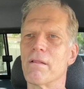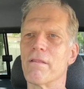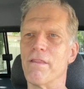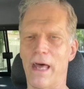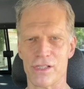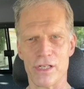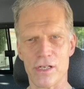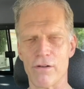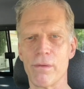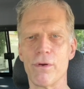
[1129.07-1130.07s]
That's his
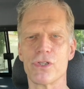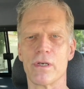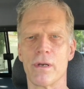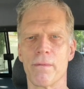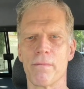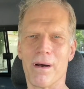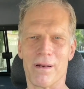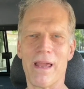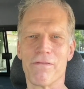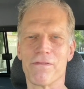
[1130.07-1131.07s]
contribution. A
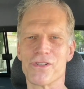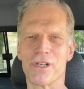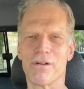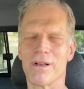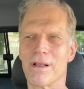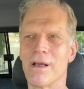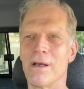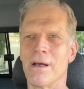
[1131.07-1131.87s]
life serial.